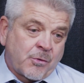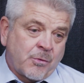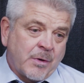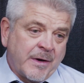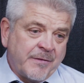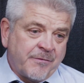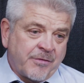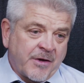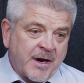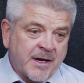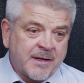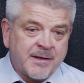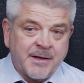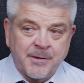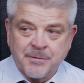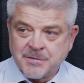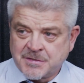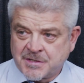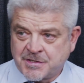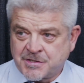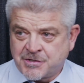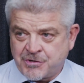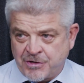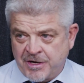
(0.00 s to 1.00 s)
quite frankly, it
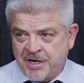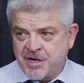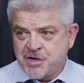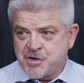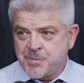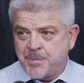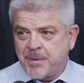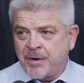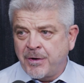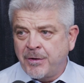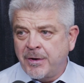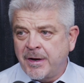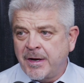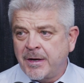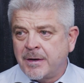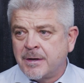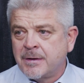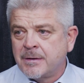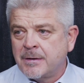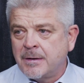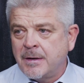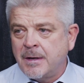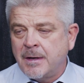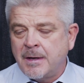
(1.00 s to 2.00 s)
was a strange period.
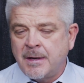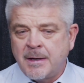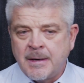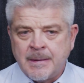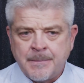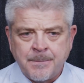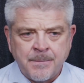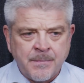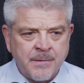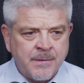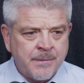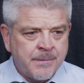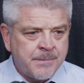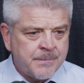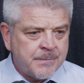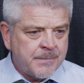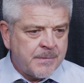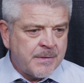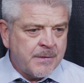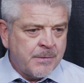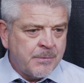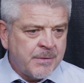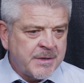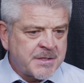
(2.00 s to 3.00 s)

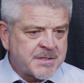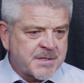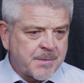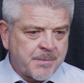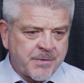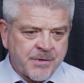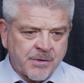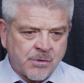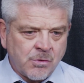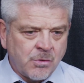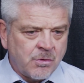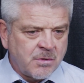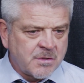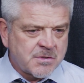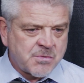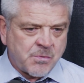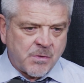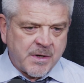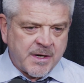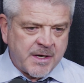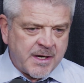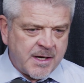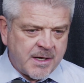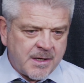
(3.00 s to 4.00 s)
The way some of the goals
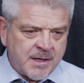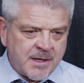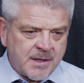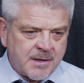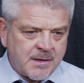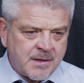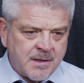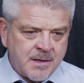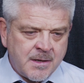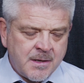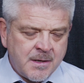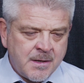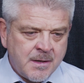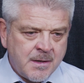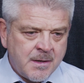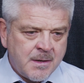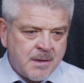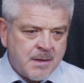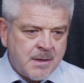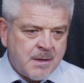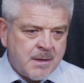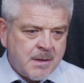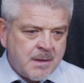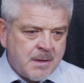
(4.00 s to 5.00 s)
went in and
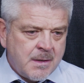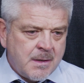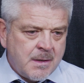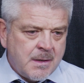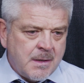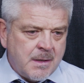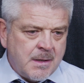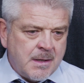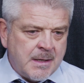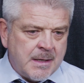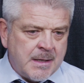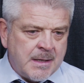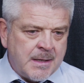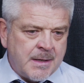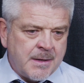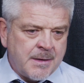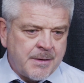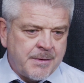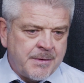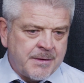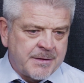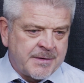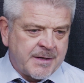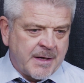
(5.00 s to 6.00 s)

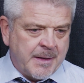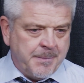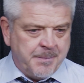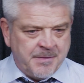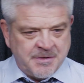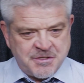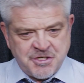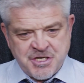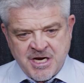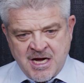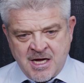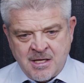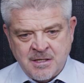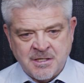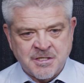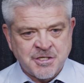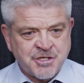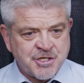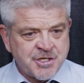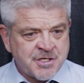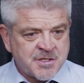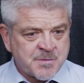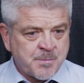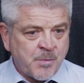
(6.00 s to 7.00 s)
the type of
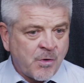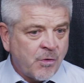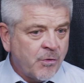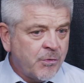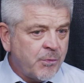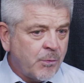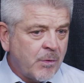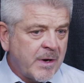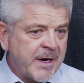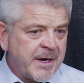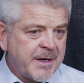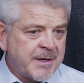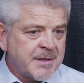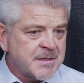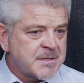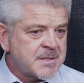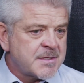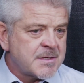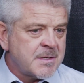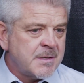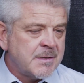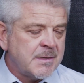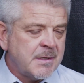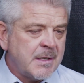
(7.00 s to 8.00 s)
challenges both
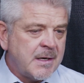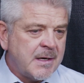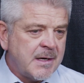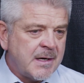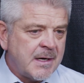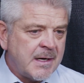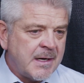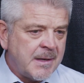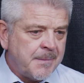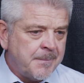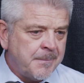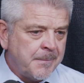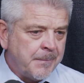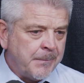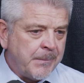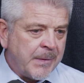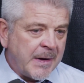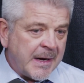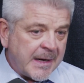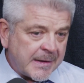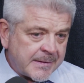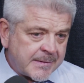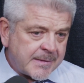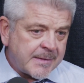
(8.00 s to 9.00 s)
ways.
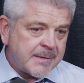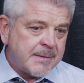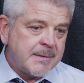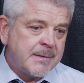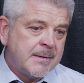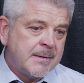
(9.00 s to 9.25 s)
But